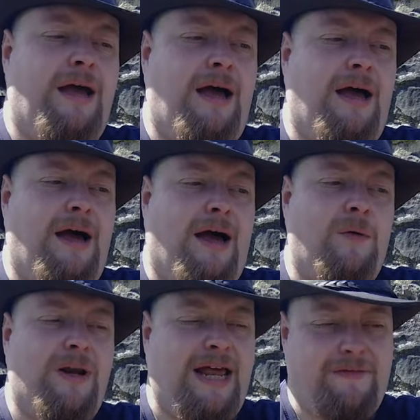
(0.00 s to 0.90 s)
I
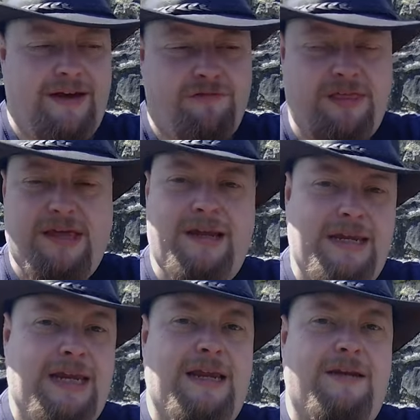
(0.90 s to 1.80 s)
would have everything I
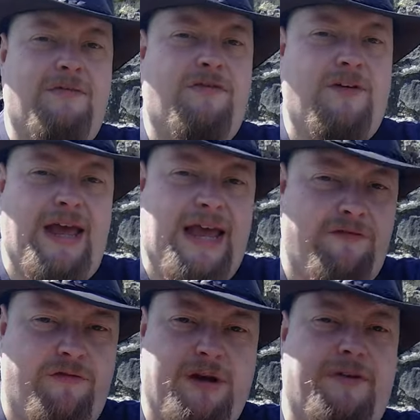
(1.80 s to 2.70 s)
need for
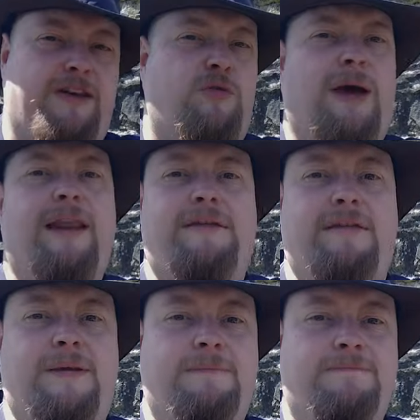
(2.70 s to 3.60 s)
every
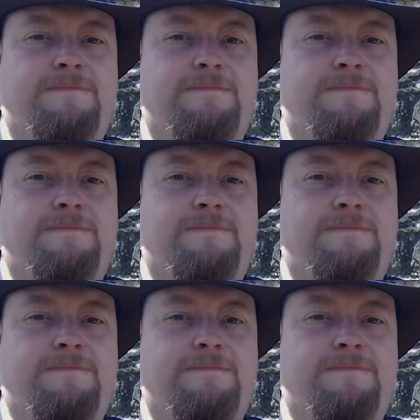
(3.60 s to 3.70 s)
eventuality.